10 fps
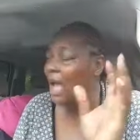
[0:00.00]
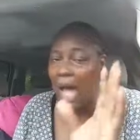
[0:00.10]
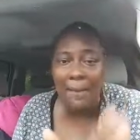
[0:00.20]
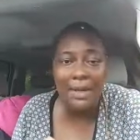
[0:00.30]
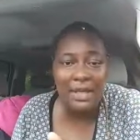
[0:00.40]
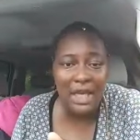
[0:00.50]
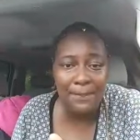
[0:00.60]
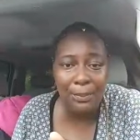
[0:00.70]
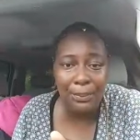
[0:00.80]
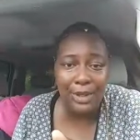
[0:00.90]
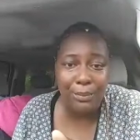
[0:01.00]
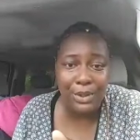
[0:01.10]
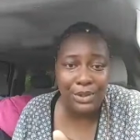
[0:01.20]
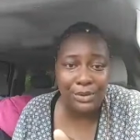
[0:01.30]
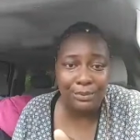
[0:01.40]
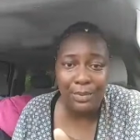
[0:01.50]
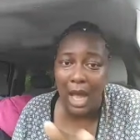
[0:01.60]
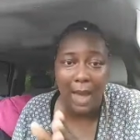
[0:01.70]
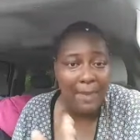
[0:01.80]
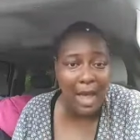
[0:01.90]
I'm gonna keep it real with you.
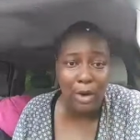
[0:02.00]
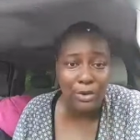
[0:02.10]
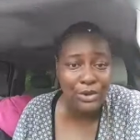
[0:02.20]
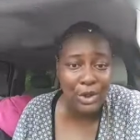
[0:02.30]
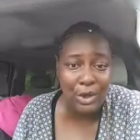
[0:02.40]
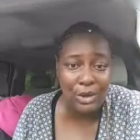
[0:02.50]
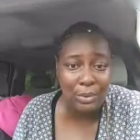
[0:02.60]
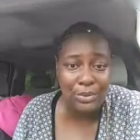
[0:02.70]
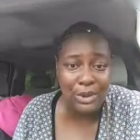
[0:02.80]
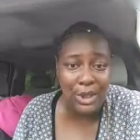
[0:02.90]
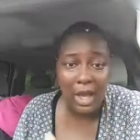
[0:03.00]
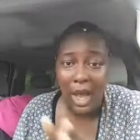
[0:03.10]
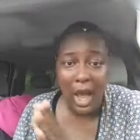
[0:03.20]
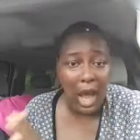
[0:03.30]
I'm not gonna sugarcoat shit.